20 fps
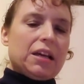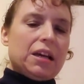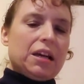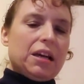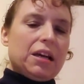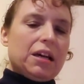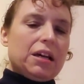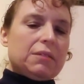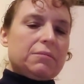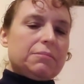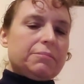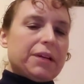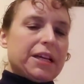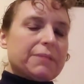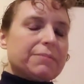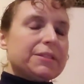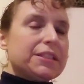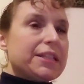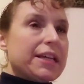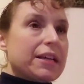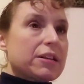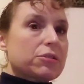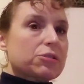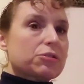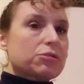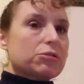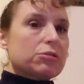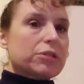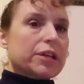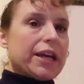Um, baked
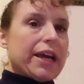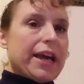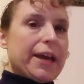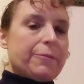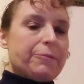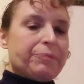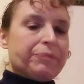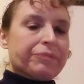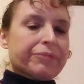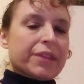potatoes are okay.